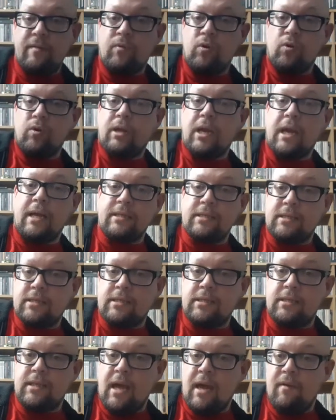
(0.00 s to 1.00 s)

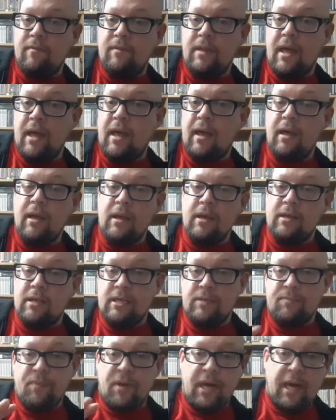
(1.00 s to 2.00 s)
broadcasts down there.
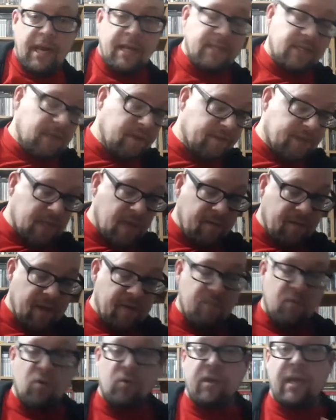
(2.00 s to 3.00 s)
There's plenty of TV
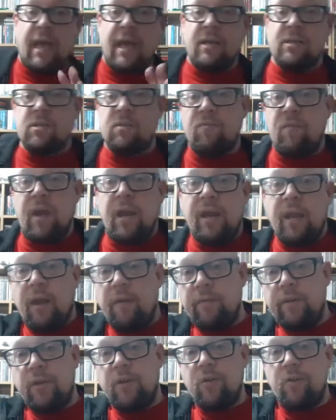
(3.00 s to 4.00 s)
broadcasts and radio
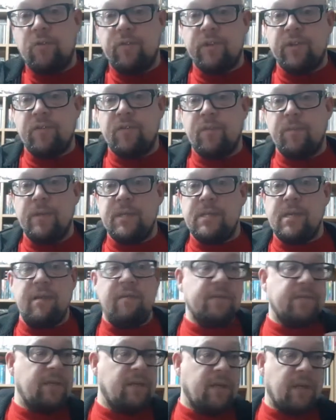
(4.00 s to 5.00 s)
recordings from this era,
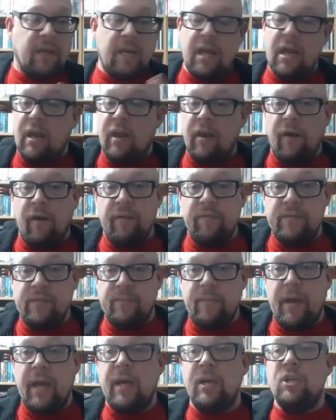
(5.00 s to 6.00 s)
so you can hear live
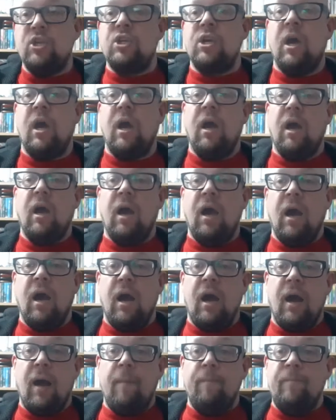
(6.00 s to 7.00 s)
Depeche.
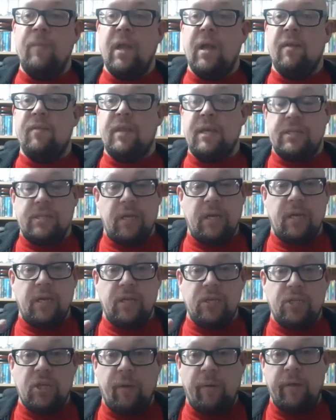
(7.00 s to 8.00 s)
Um, there's a
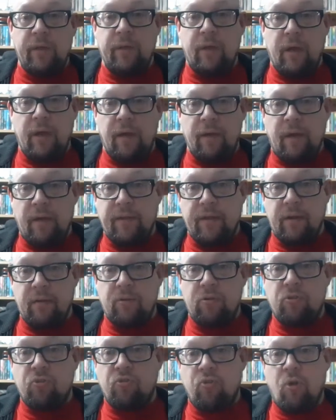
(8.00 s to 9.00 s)
show at, uh, I think,
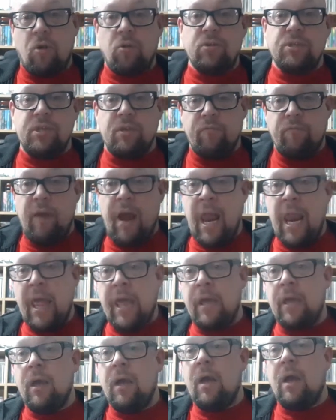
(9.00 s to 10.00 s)
Crocs in
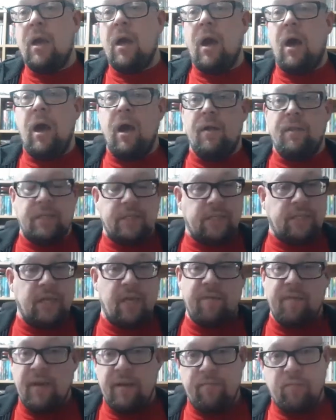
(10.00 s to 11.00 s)
Rayleigh. Uh, there's a
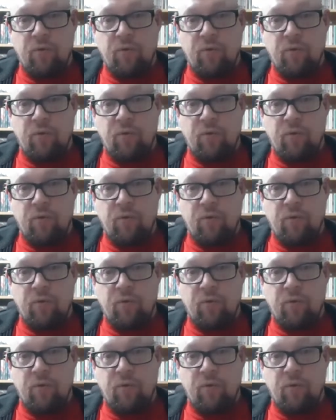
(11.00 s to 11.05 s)
TV